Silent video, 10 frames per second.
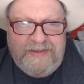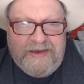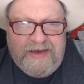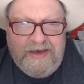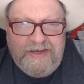your
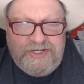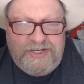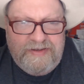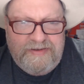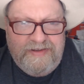
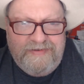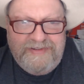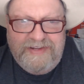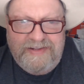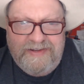quiche? You
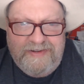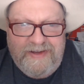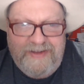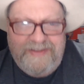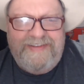need to learn